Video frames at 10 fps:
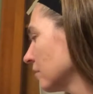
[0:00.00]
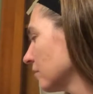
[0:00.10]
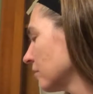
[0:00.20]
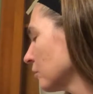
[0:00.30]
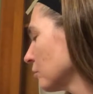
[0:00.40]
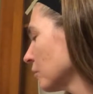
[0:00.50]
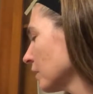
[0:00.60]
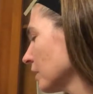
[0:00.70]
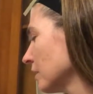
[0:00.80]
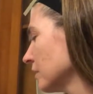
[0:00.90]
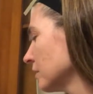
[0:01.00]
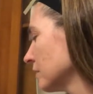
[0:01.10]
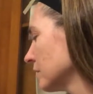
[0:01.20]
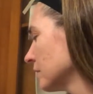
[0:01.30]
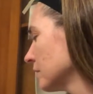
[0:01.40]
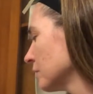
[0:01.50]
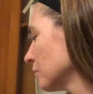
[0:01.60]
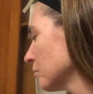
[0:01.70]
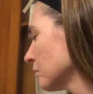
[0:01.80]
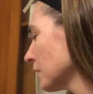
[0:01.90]
4
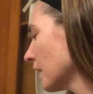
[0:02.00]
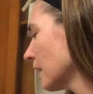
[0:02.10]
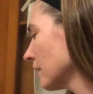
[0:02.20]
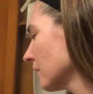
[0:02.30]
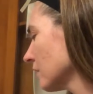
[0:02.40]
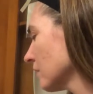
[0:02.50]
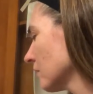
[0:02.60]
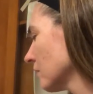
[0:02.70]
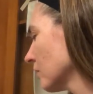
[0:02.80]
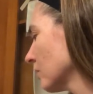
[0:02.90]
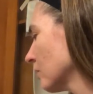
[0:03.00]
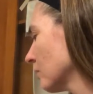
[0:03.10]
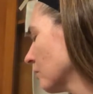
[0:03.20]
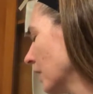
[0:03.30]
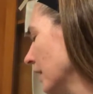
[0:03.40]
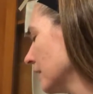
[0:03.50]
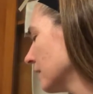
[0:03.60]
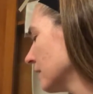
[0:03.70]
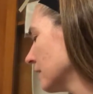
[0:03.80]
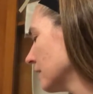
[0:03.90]
plus 1
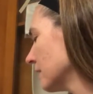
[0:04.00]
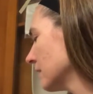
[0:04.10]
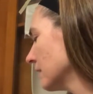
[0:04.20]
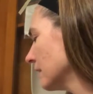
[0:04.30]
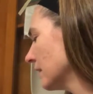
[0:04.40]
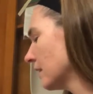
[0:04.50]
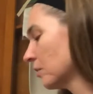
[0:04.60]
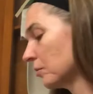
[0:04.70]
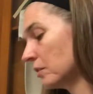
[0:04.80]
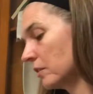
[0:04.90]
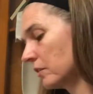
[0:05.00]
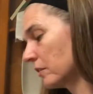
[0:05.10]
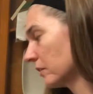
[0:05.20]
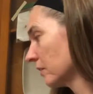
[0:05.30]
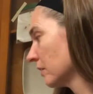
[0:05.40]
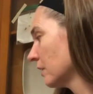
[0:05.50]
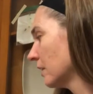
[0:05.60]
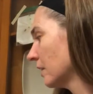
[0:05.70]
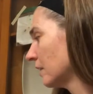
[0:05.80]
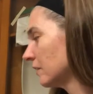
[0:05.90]
equals.
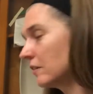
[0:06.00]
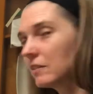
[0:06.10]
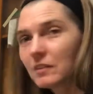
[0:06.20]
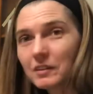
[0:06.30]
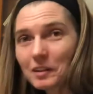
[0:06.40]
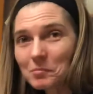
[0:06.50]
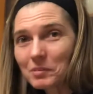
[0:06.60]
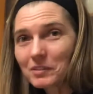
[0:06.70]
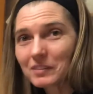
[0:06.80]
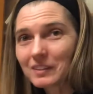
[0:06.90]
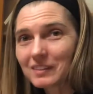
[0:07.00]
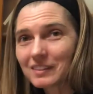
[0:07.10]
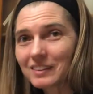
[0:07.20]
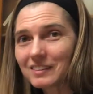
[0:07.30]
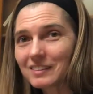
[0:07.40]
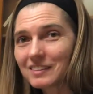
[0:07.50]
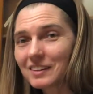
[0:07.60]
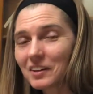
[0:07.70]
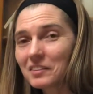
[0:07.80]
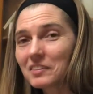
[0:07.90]
This is our number sentence.
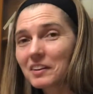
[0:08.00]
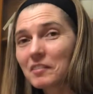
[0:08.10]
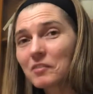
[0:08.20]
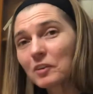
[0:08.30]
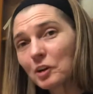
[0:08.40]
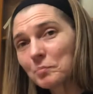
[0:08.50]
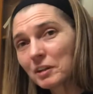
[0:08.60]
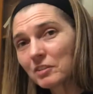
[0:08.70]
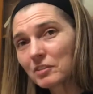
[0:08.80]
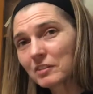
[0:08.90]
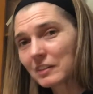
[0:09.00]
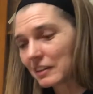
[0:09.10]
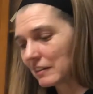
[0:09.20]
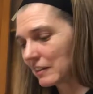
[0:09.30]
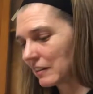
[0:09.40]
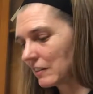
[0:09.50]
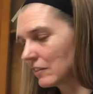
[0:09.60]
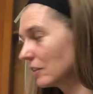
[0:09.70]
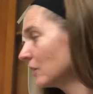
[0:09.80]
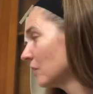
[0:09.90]
Now it's time for our picture
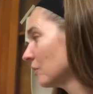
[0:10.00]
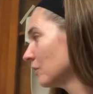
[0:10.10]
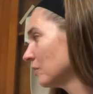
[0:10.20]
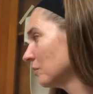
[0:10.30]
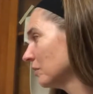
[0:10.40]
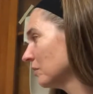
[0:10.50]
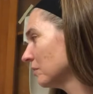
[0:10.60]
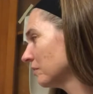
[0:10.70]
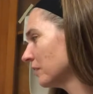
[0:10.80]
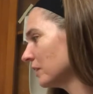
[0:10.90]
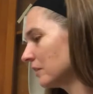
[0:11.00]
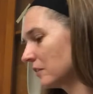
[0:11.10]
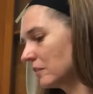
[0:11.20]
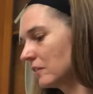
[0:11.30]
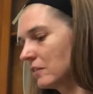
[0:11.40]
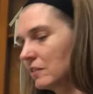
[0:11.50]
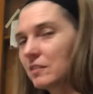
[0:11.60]
sentence. What do we do first?